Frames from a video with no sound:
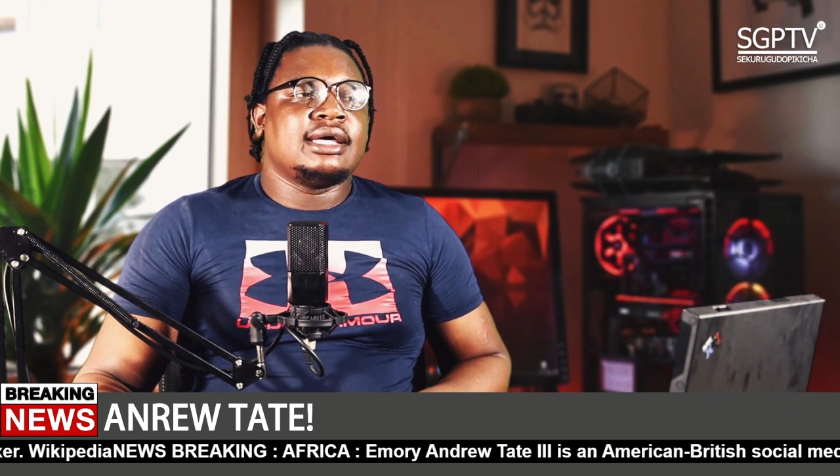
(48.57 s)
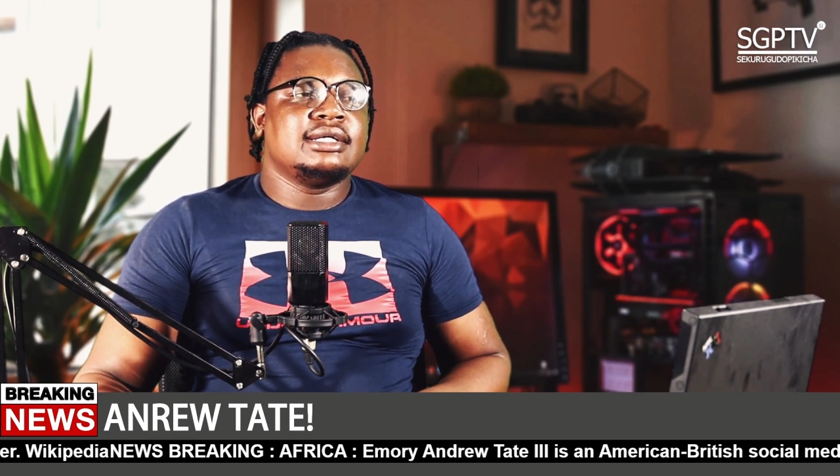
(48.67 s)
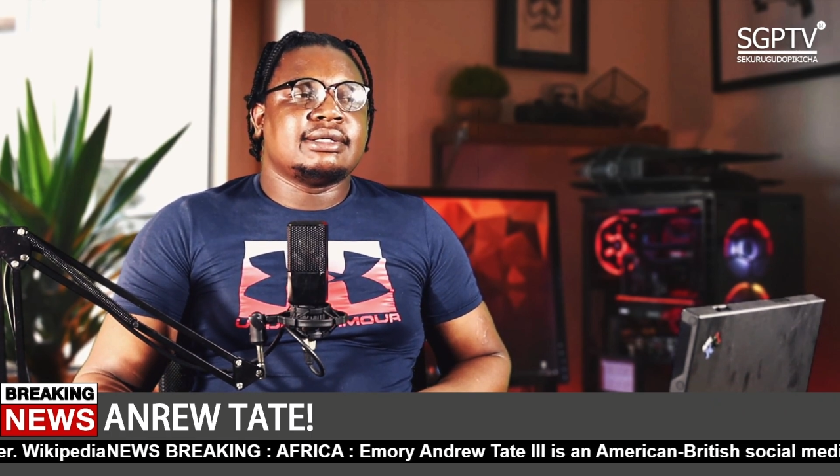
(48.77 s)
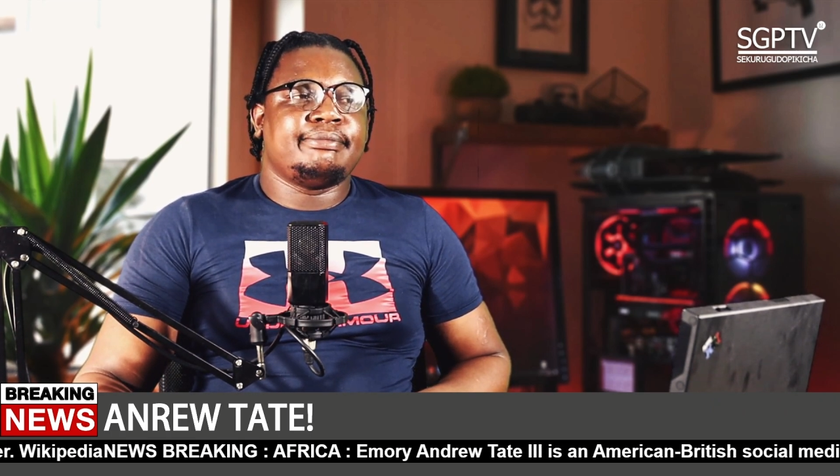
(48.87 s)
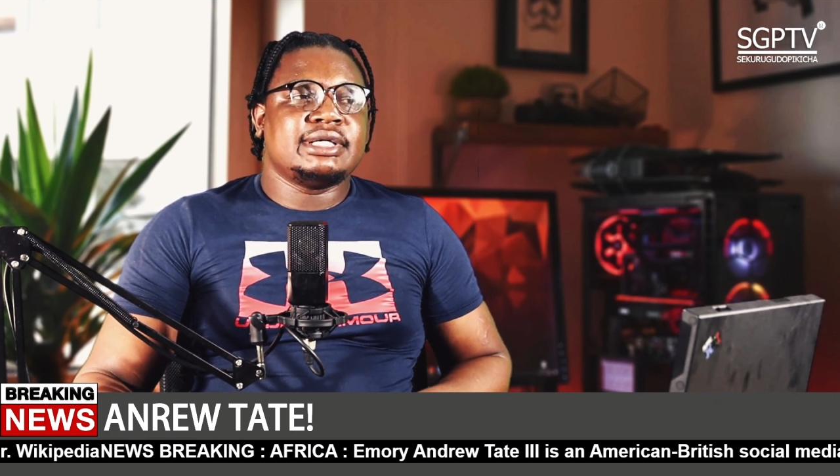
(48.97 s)

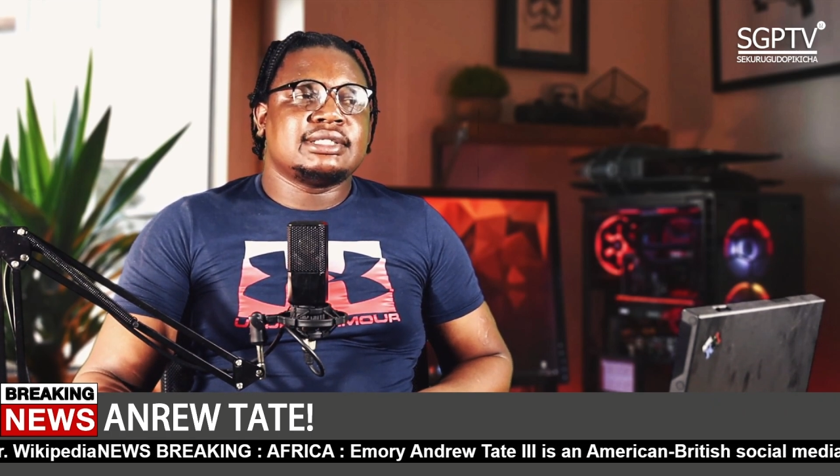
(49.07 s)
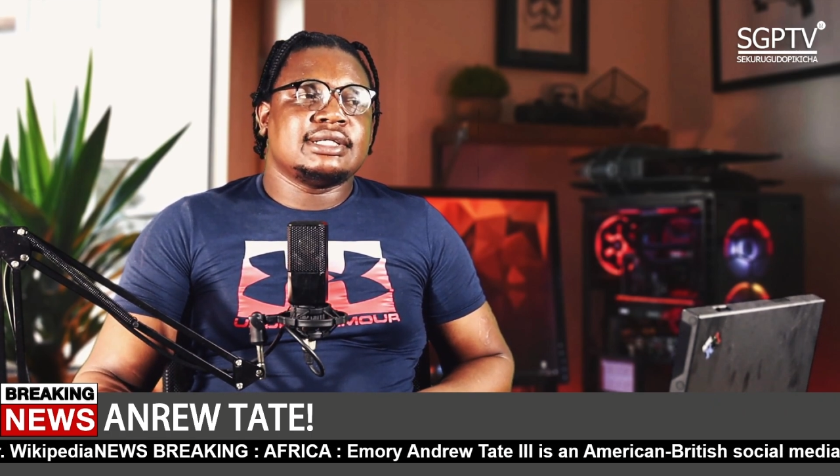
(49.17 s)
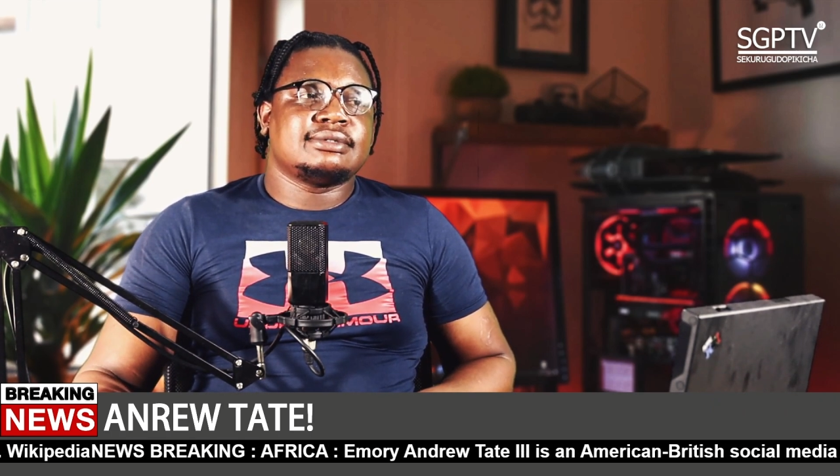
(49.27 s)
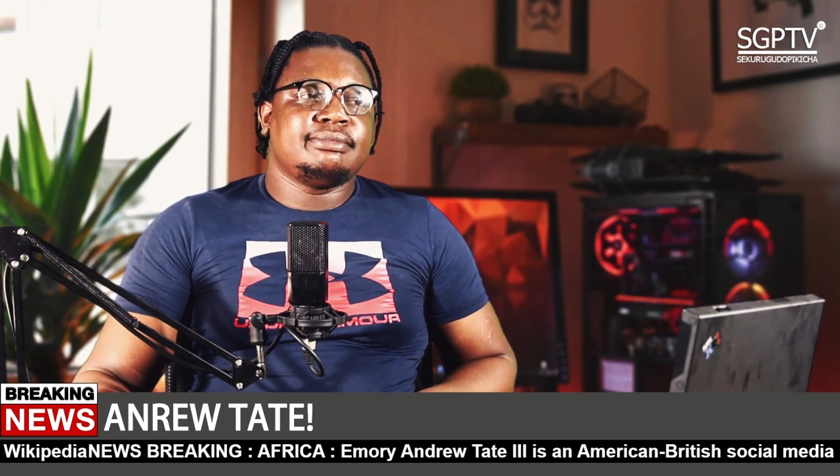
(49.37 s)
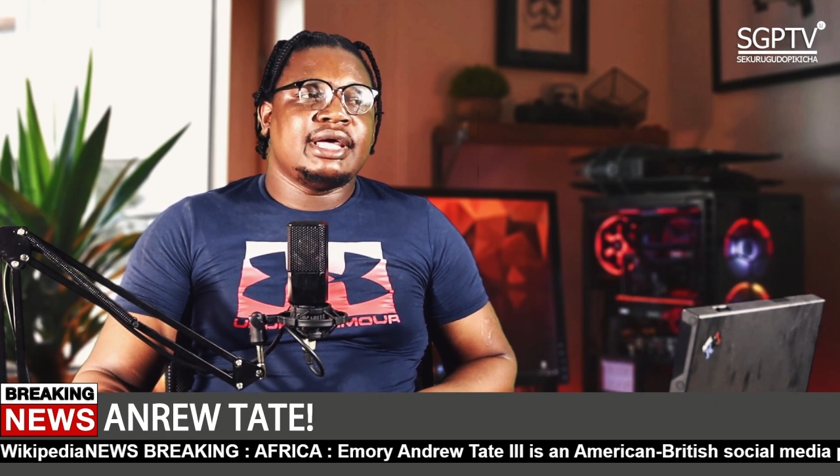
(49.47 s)
he's a
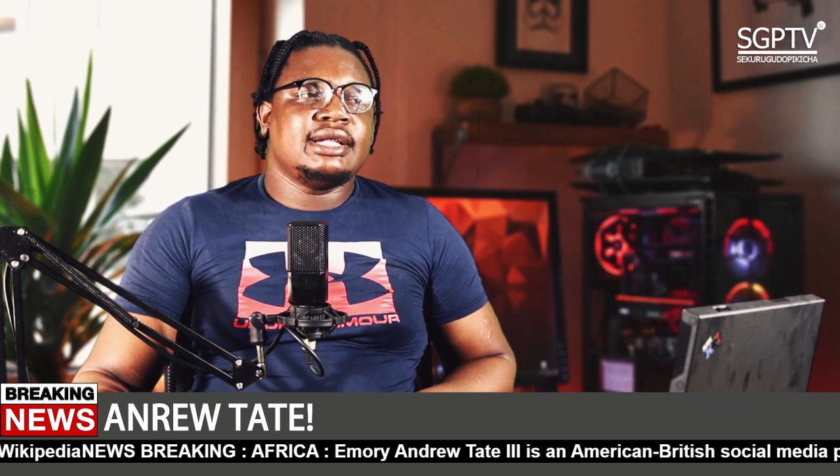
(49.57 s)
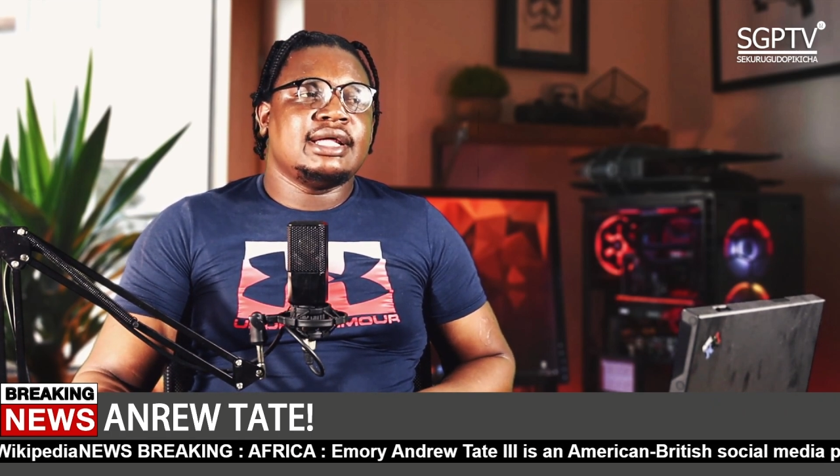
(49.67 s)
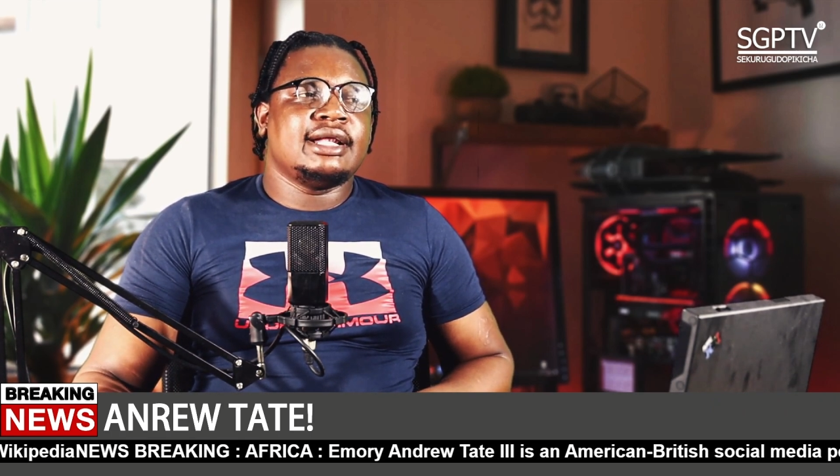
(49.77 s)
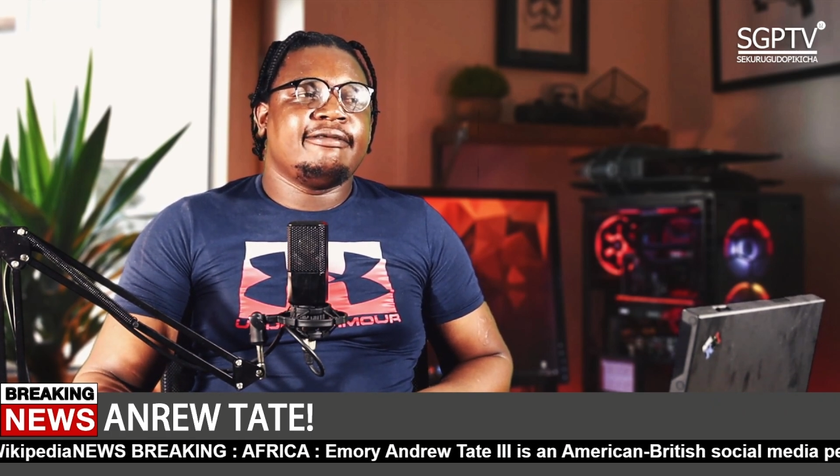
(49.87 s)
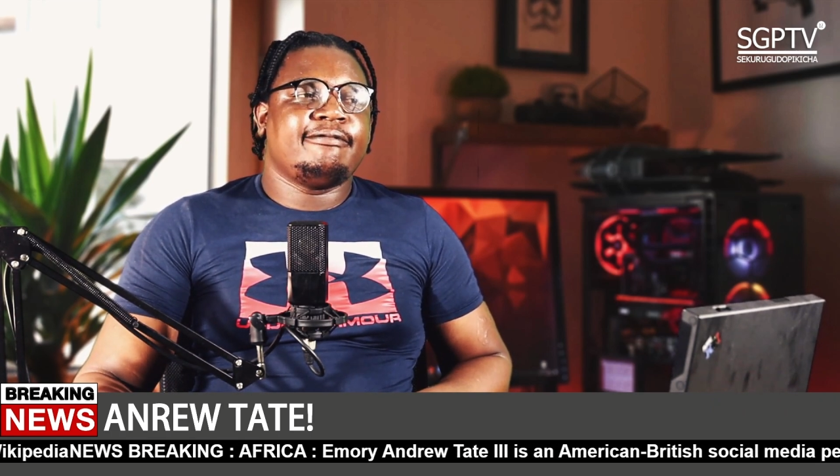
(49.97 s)
businessman
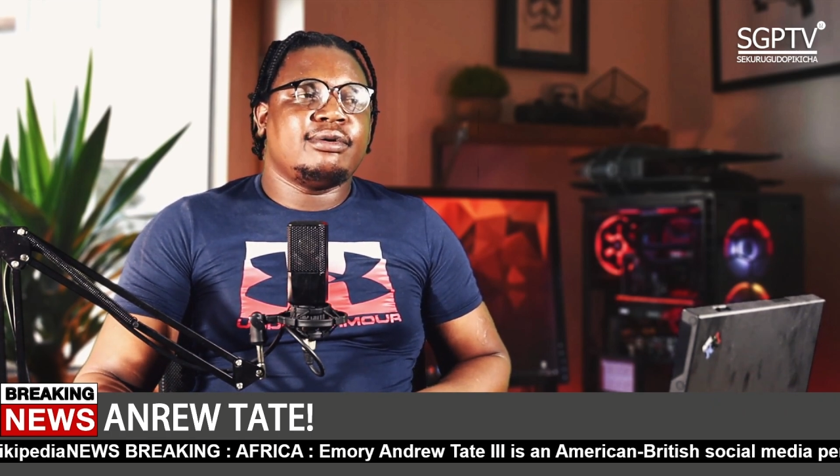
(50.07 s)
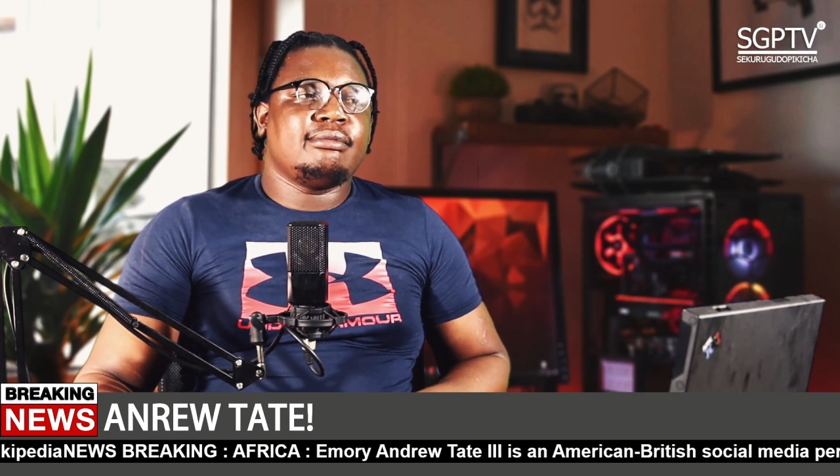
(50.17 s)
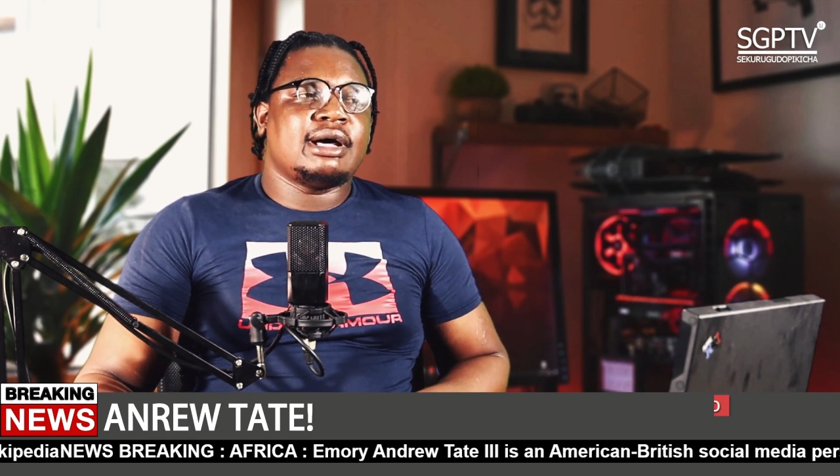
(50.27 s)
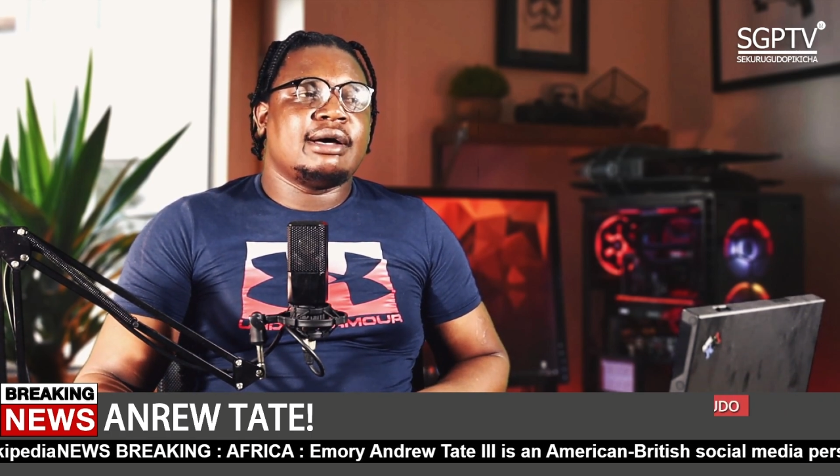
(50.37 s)
and former